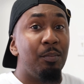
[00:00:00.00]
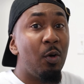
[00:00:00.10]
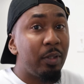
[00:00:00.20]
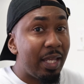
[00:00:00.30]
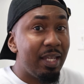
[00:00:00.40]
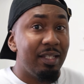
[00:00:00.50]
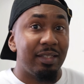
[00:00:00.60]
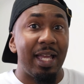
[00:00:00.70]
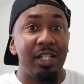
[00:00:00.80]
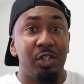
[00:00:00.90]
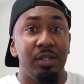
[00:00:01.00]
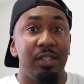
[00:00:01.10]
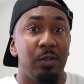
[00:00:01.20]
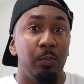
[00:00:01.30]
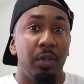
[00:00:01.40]
Bouquet is actually
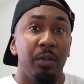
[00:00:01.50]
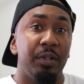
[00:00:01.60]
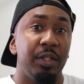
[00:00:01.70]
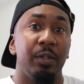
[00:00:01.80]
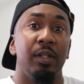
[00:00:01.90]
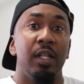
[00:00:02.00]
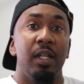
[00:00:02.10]
superior